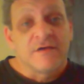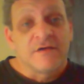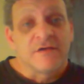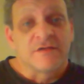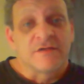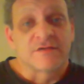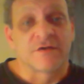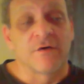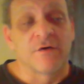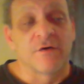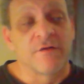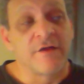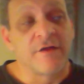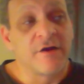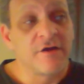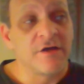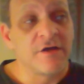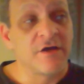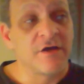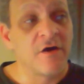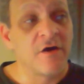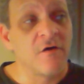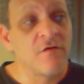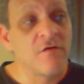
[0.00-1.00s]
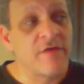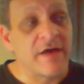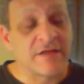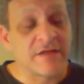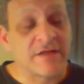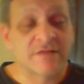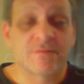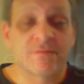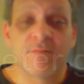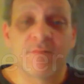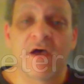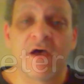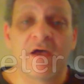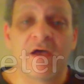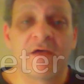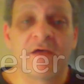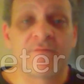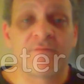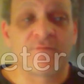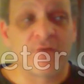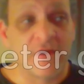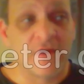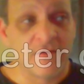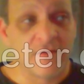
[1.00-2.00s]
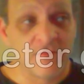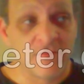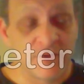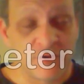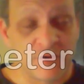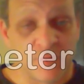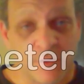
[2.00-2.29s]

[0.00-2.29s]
So there you go. That's my favorite